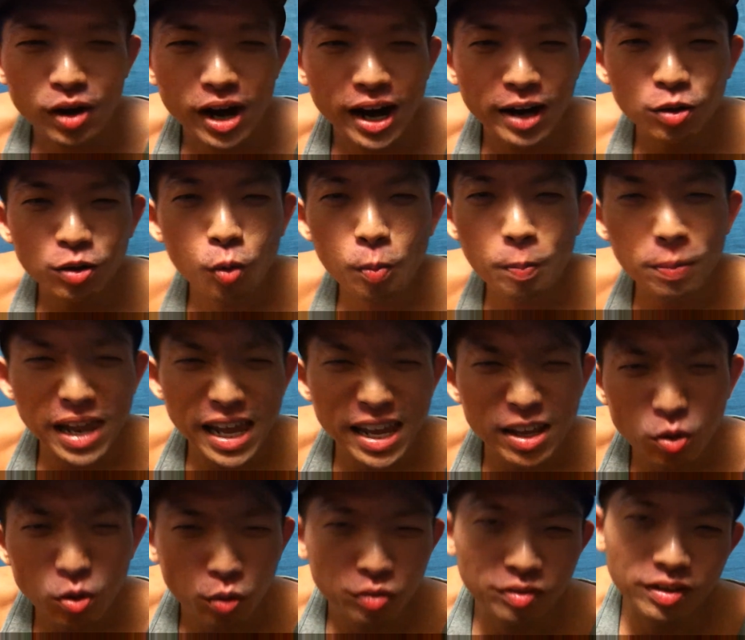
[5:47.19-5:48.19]
I don't
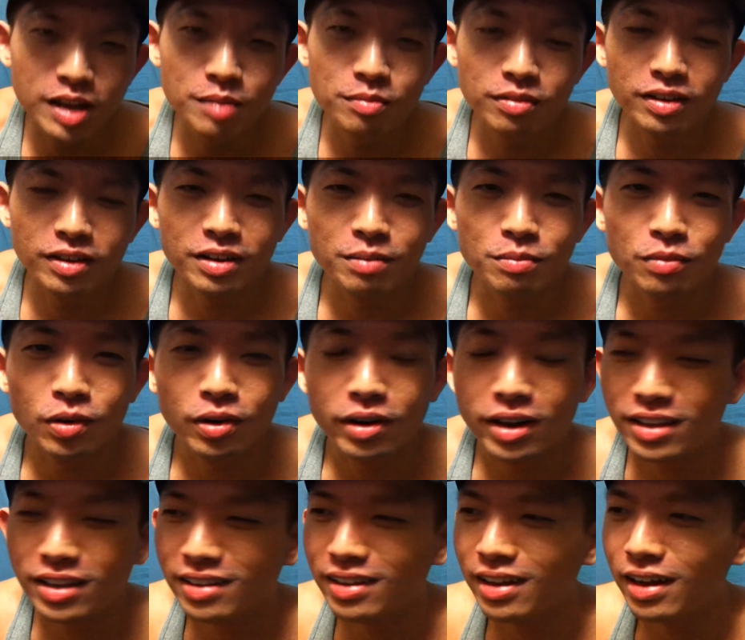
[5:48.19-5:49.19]
play those games anymore.
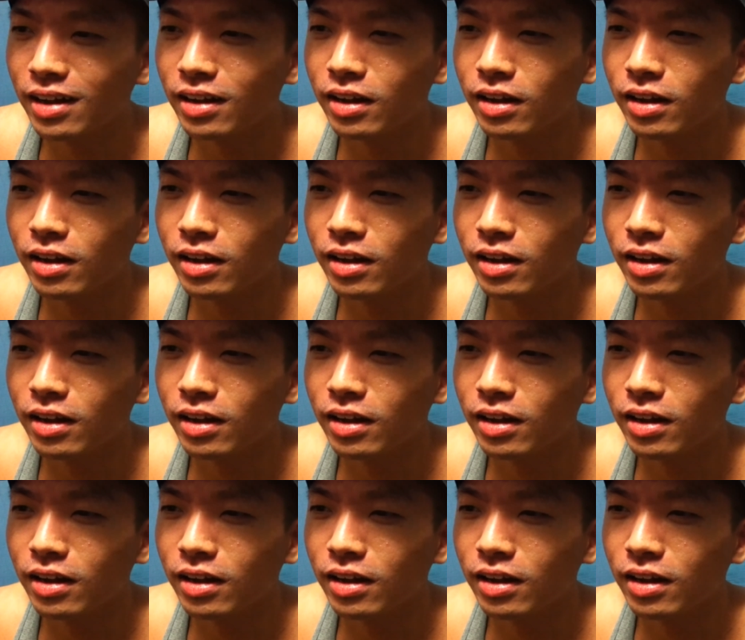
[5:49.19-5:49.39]
And